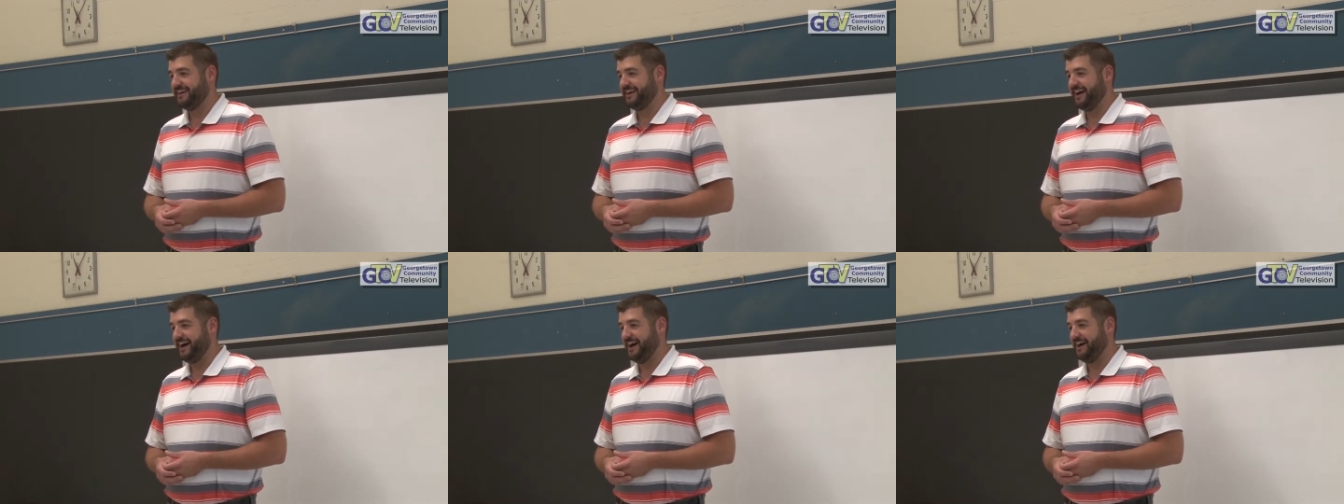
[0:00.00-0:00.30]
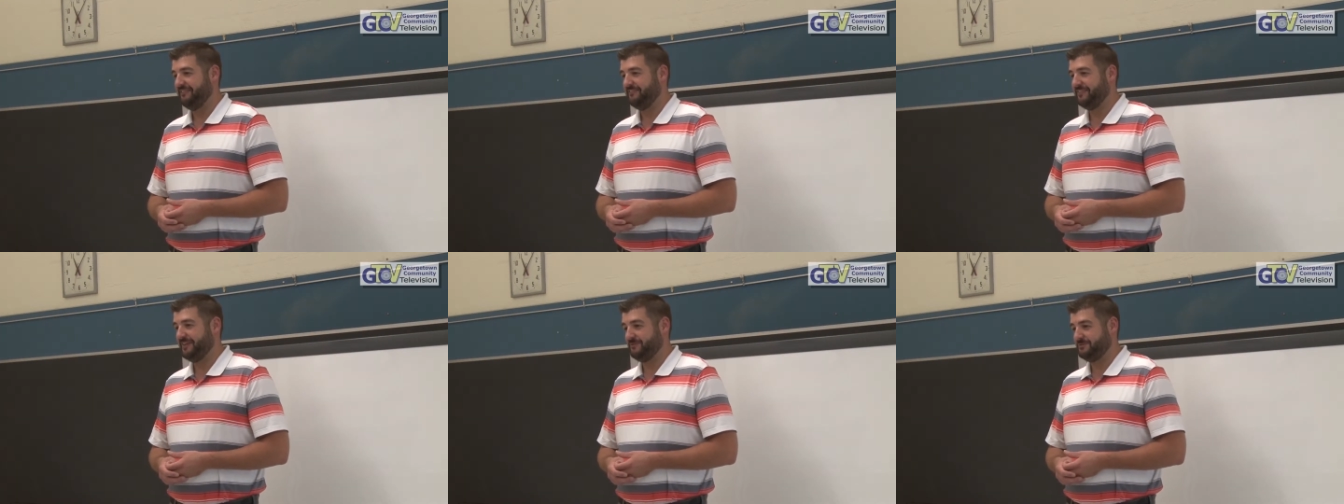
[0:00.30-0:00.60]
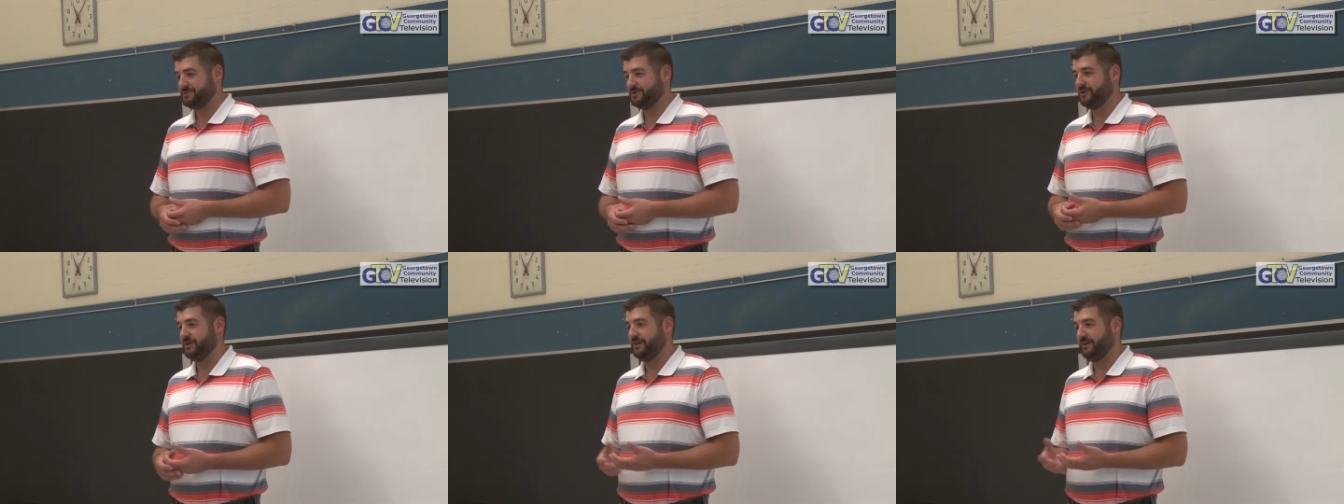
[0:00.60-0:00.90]
um, I'm
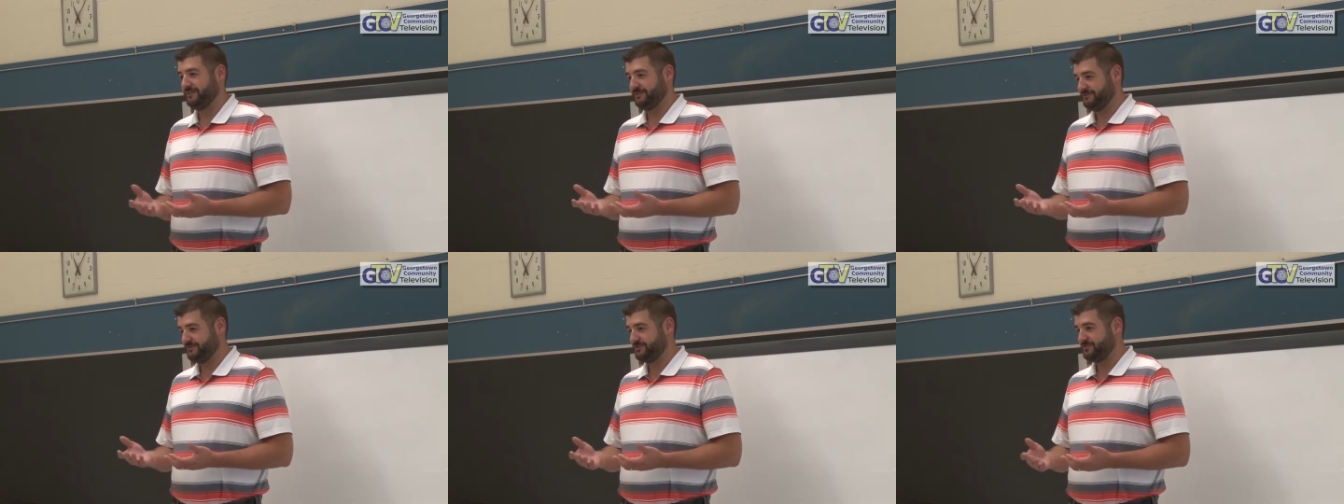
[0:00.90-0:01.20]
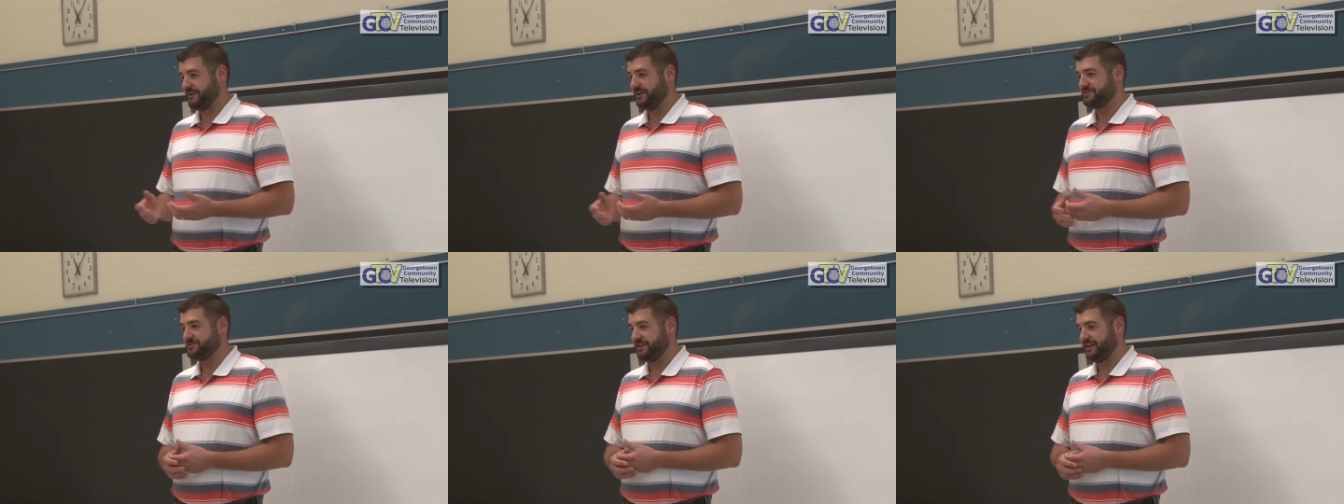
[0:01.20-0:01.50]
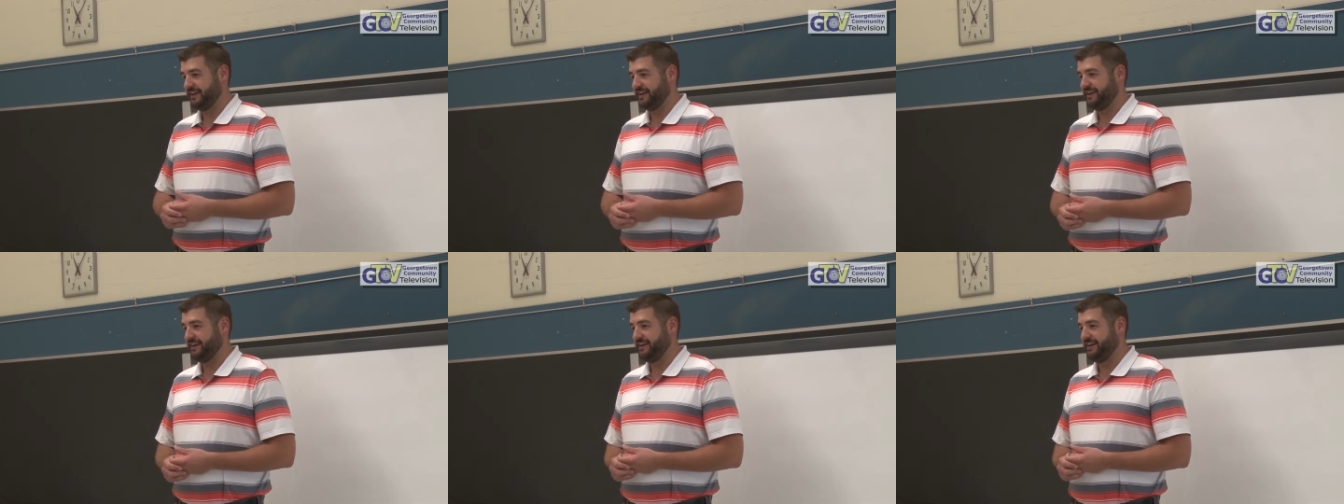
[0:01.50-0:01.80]
sure
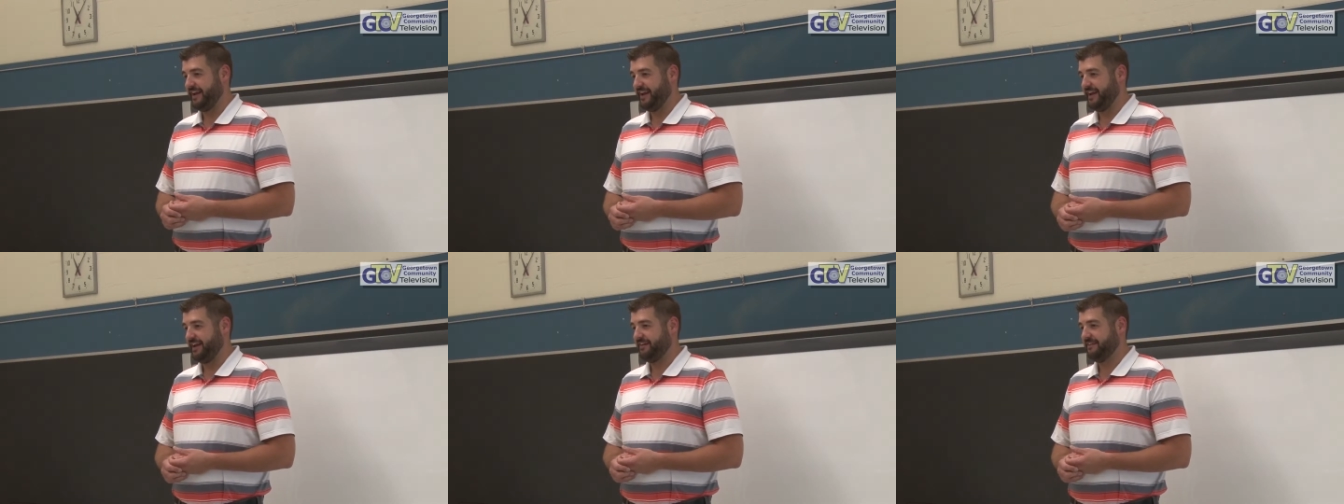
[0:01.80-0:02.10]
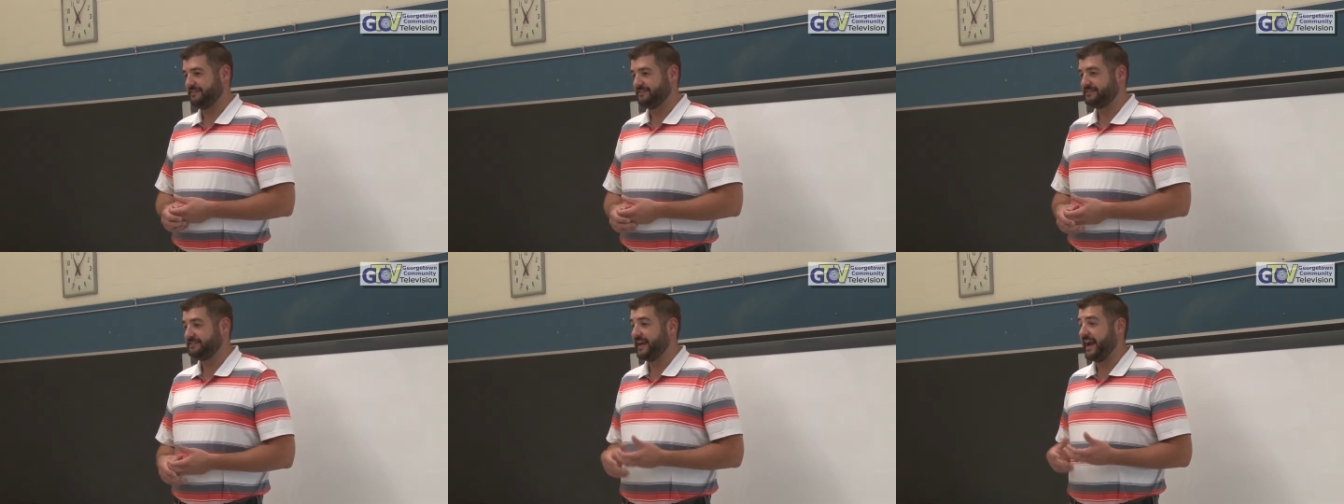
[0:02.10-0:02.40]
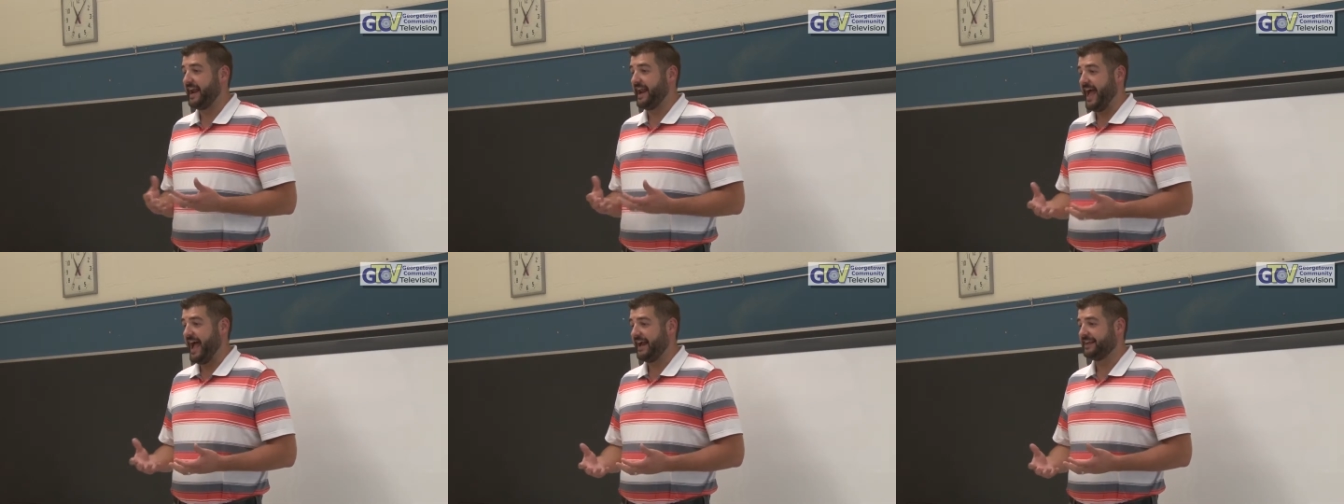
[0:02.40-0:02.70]
stretching and, and,
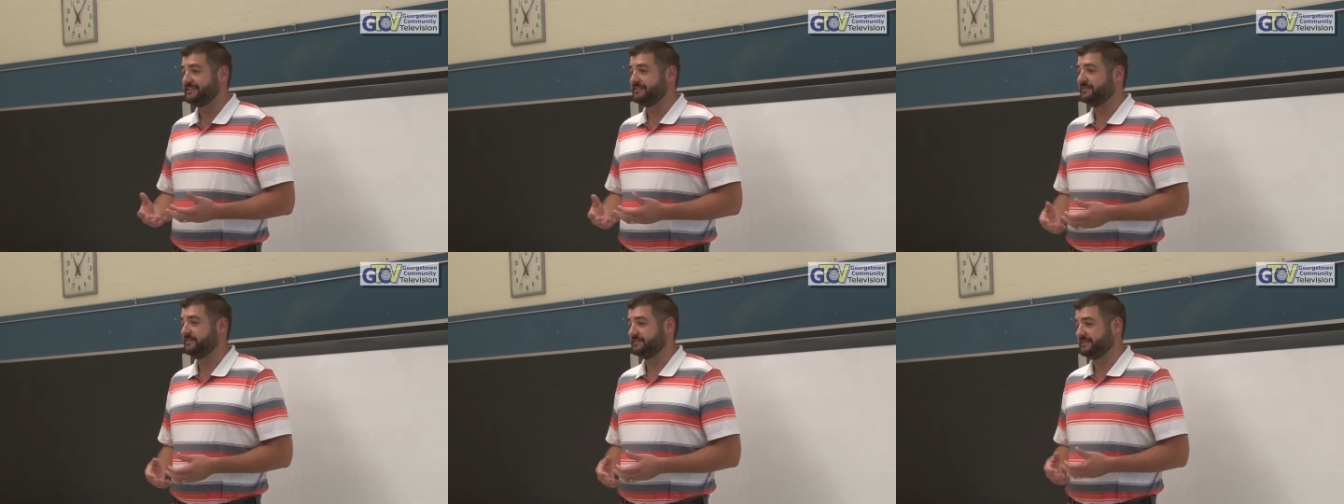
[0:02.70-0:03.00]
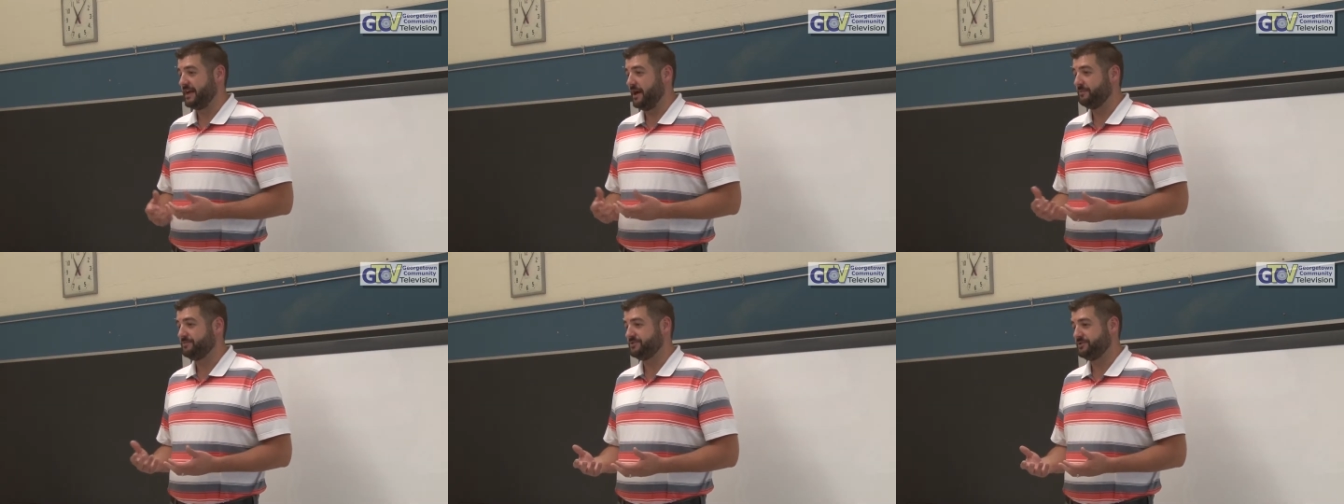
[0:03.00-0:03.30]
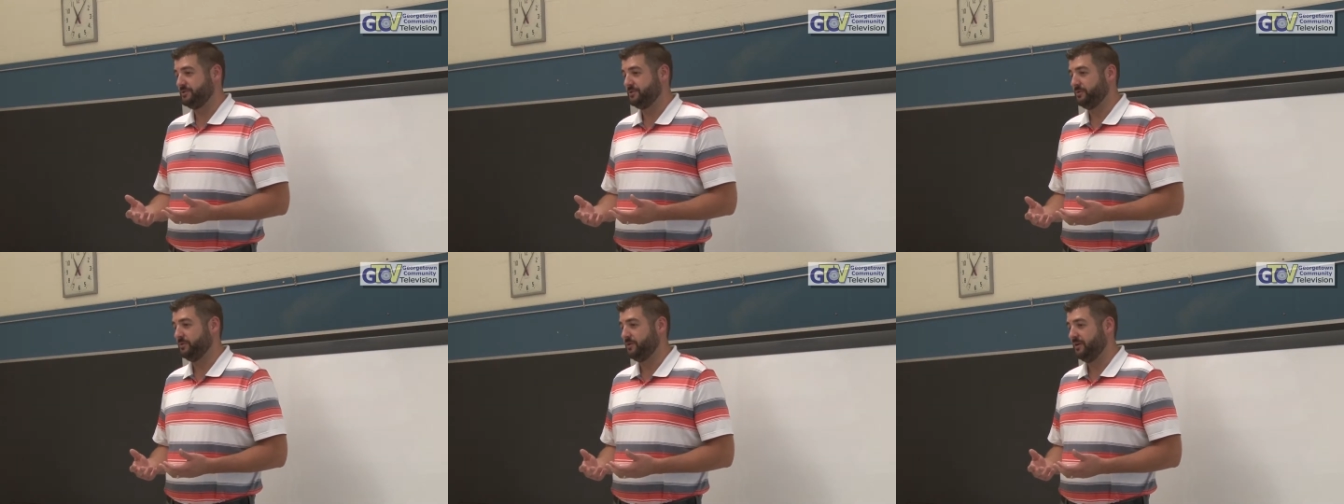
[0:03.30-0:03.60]
staying active has helped
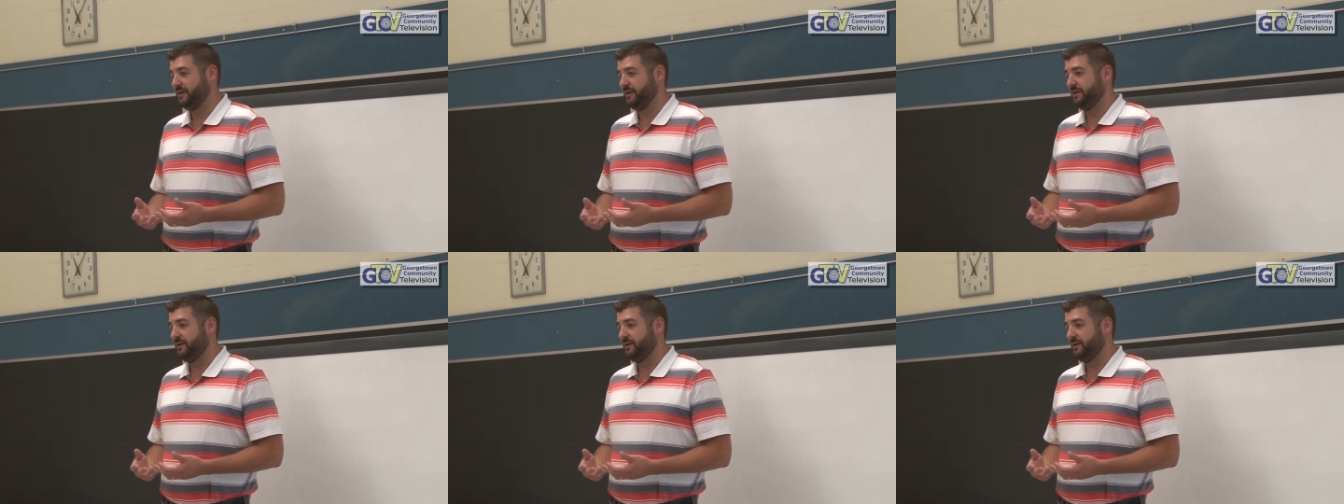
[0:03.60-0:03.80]
you